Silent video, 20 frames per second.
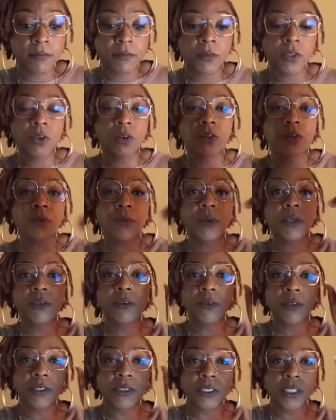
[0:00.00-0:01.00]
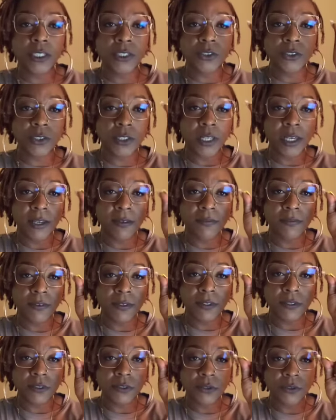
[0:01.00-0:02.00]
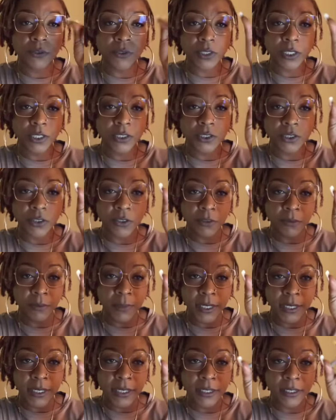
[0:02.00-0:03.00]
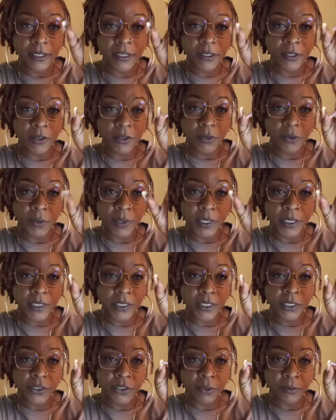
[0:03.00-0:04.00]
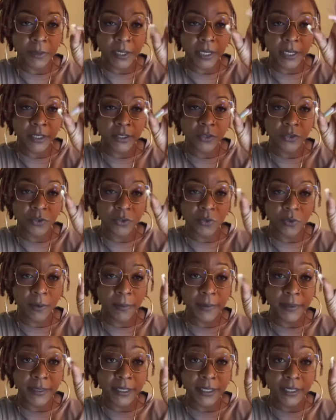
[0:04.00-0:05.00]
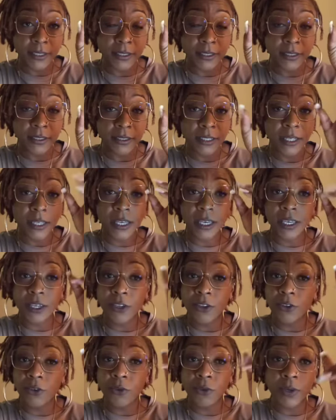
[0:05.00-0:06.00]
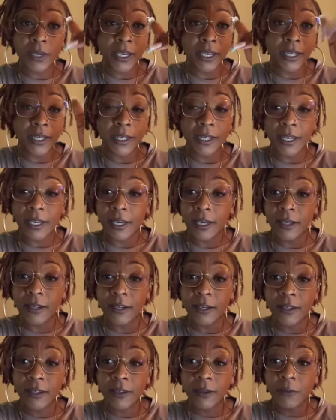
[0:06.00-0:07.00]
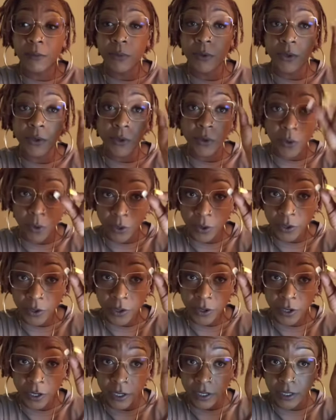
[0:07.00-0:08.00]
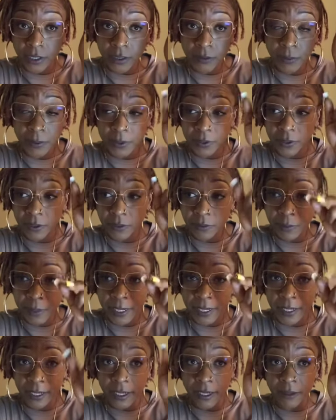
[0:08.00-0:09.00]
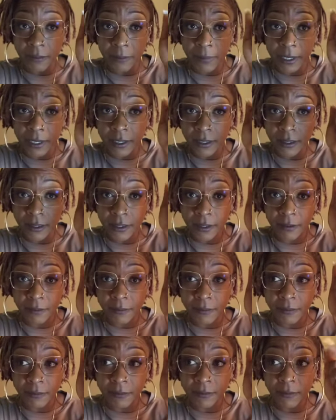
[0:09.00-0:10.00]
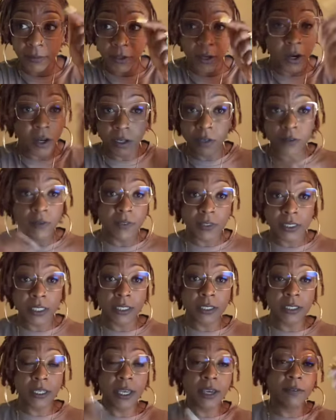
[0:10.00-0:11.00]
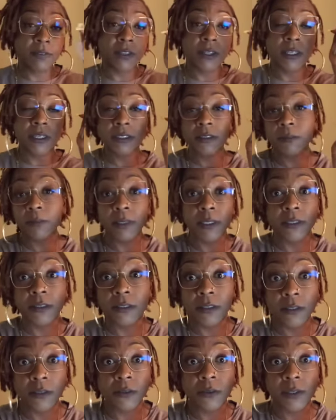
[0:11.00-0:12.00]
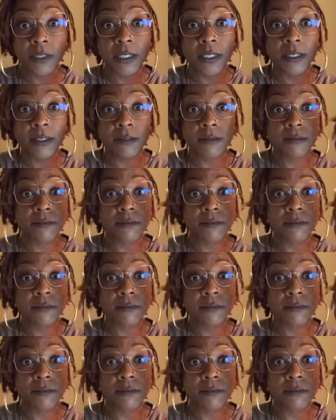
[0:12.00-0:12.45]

the only way you can change your life is through changing your mind. The only way to change your mind is through repetition, and you cannot put a quarter in this person's back and make them all of a sudden have the discipline to do that.